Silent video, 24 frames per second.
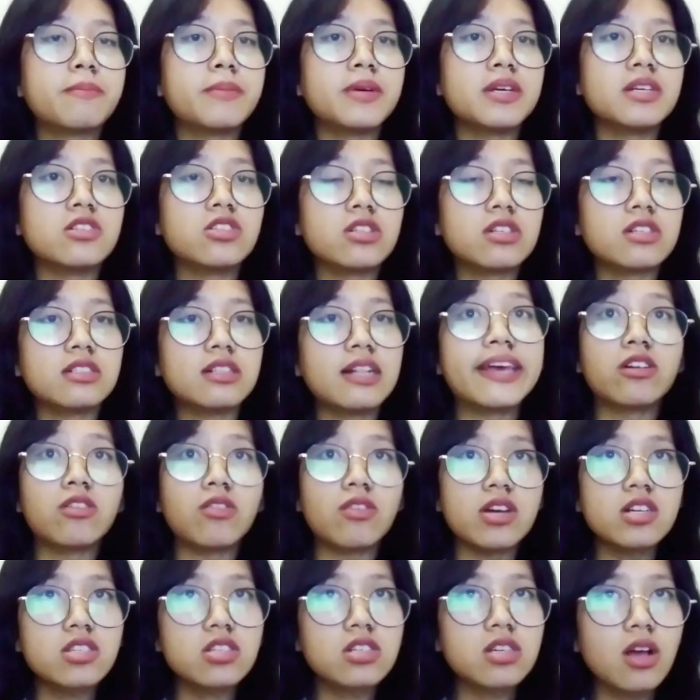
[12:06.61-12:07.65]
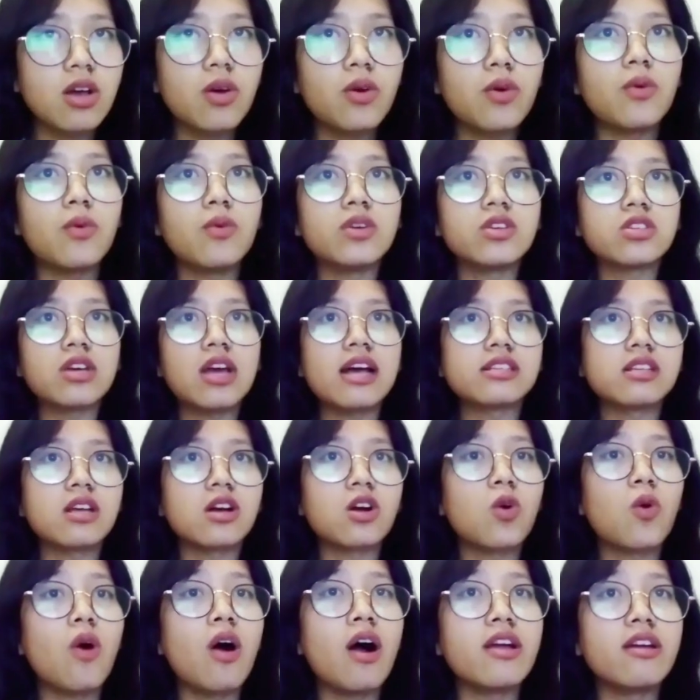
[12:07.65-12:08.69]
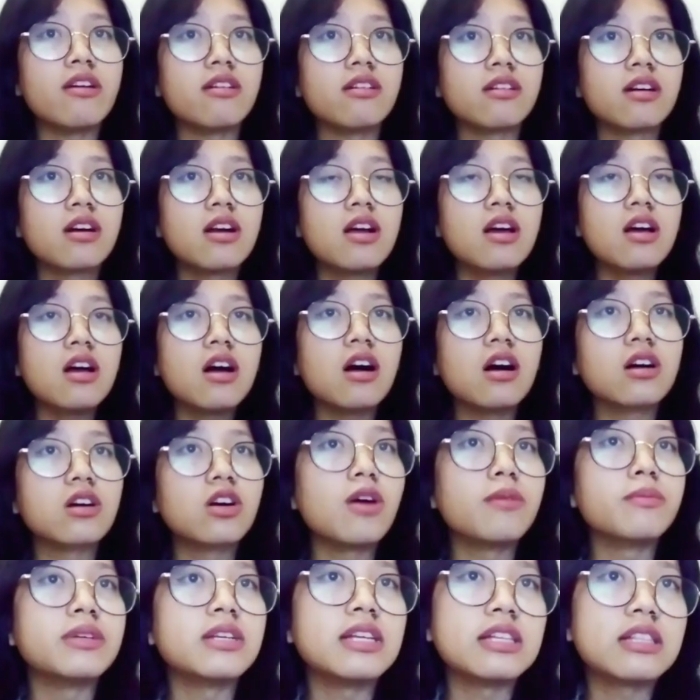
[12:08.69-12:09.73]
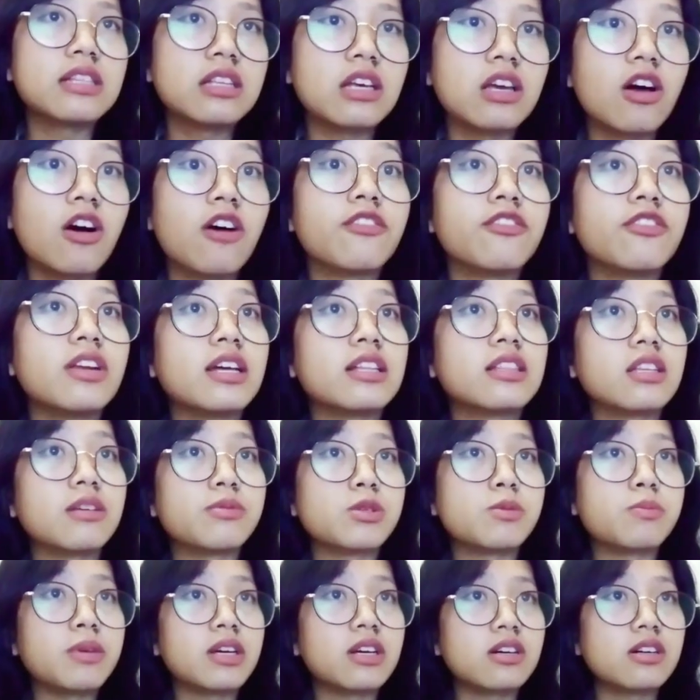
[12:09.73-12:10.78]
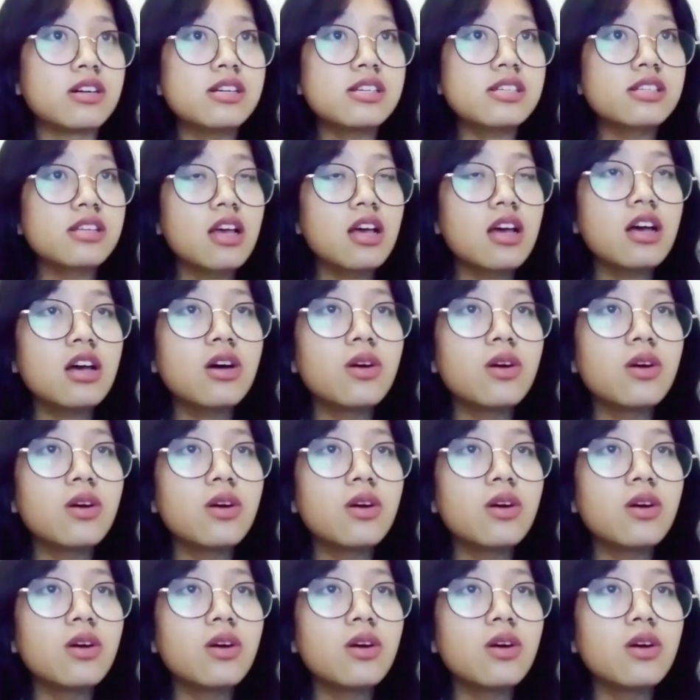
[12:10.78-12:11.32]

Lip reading: Pidgin language which has acquired a community of native speakers,